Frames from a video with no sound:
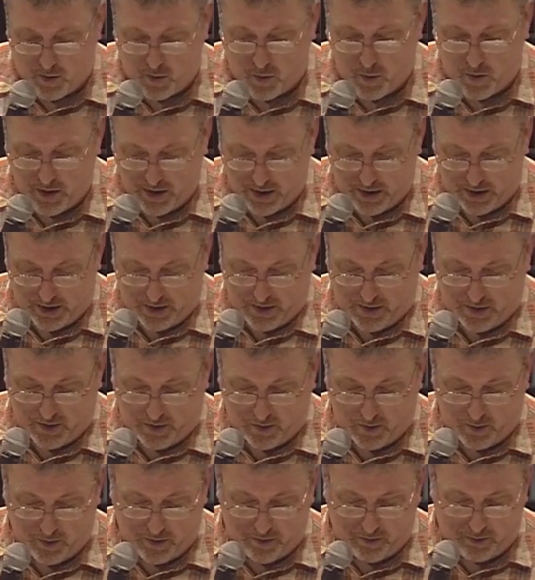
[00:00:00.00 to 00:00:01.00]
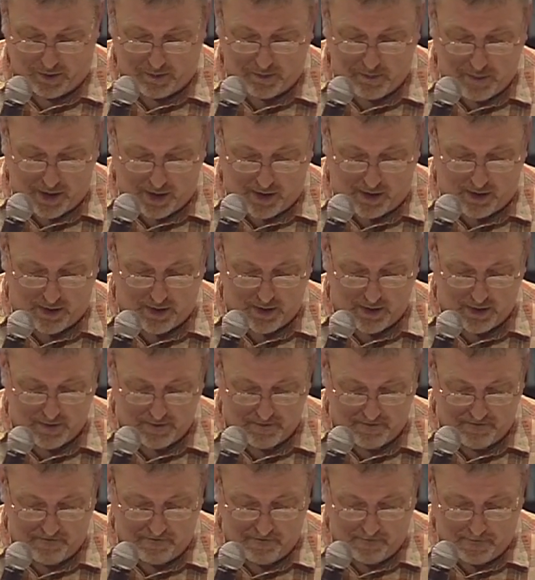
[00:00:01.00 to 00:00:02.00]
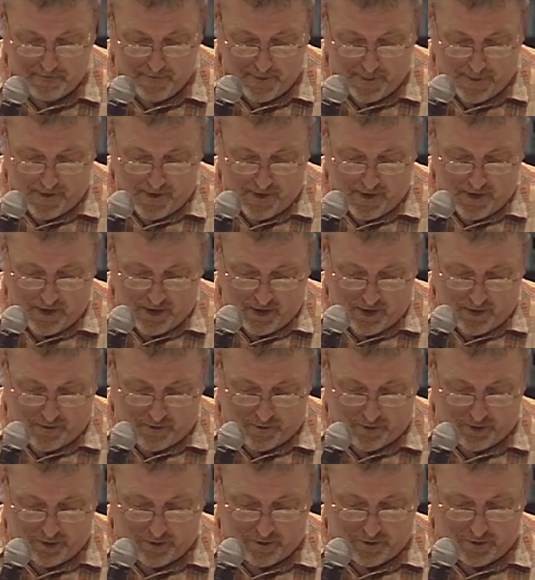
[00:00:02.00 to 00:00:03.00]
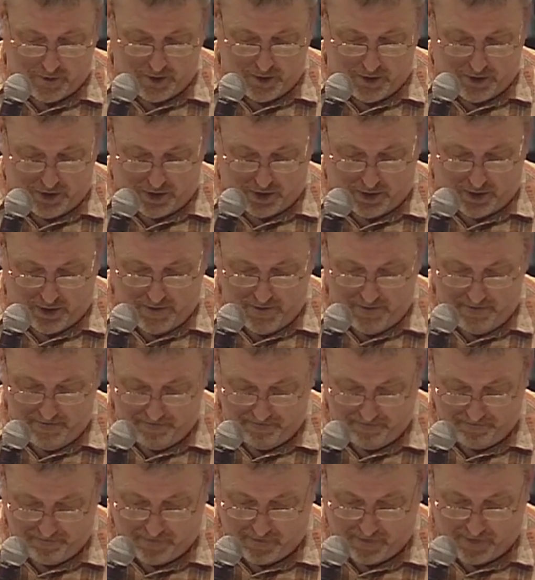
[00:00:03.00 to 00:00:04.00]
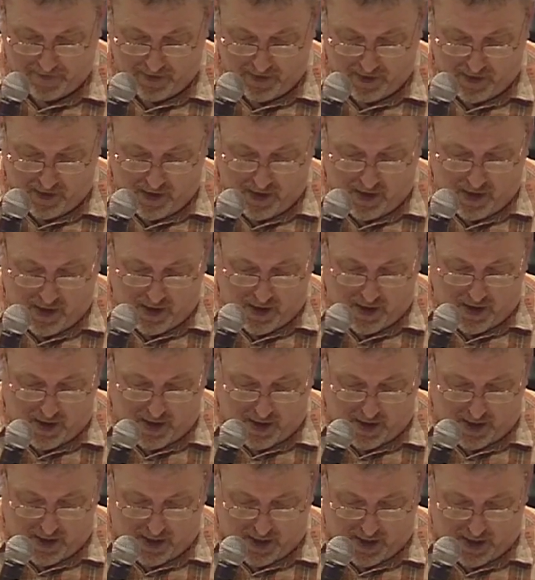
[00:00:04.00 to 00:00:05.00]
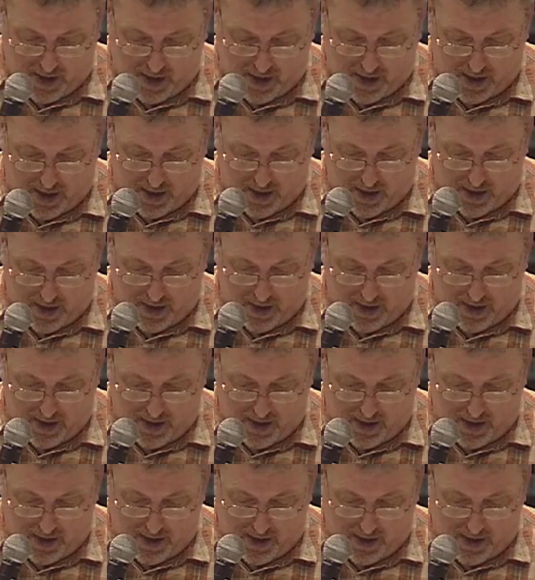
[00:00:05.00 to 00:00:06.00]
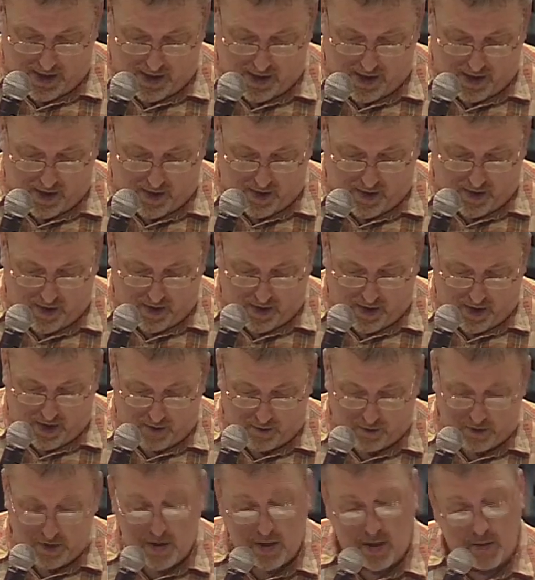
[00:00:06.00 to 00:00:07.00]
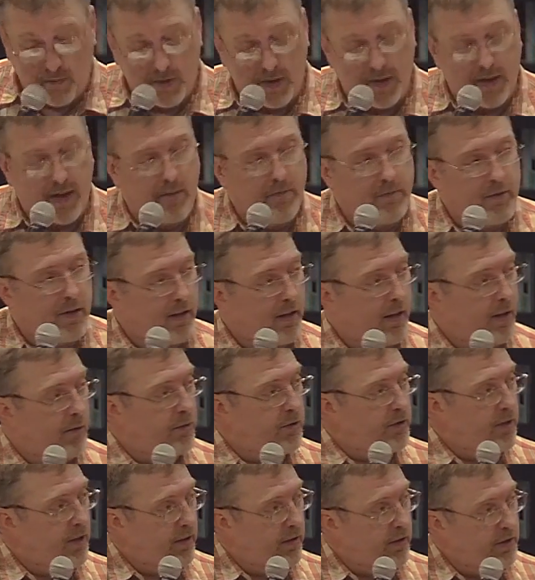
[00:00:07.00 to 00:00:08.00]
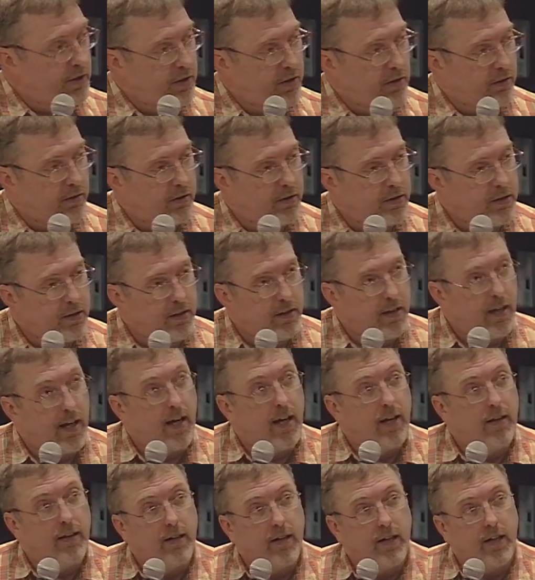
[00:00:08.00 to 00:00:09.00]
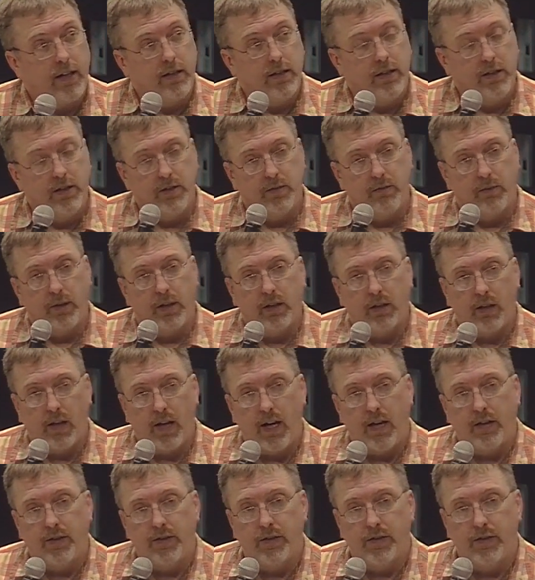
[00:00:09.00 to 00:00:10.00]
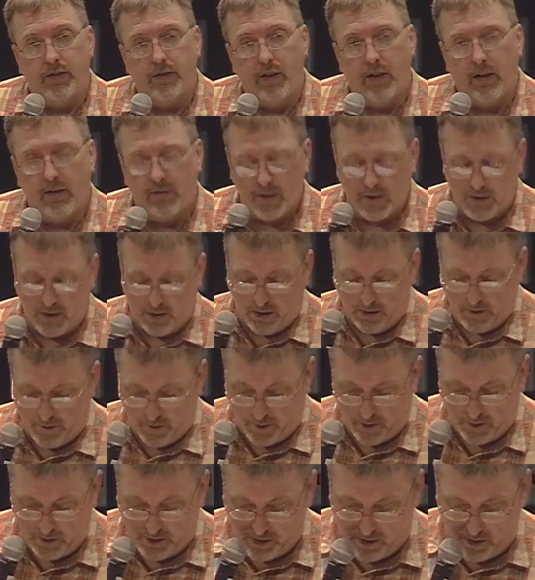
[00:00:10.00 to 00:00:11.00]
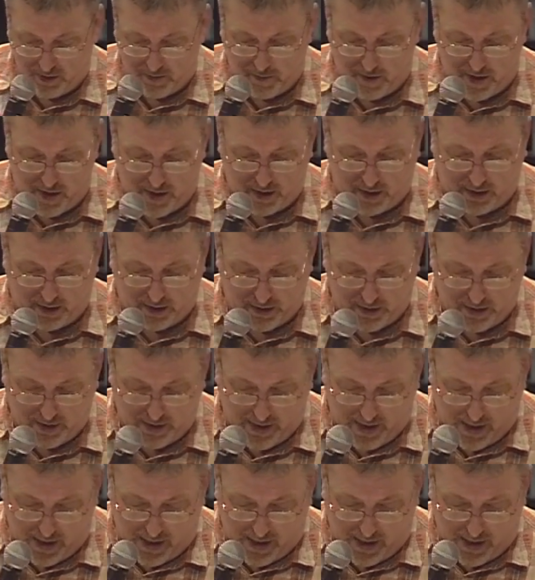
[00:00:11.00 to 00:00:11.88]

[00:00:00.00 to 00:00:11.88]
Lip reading: what would prepare him for the future, I would tell him the same thing that I would tell the children today that I teach in my classes that have the cell phones in their pocket.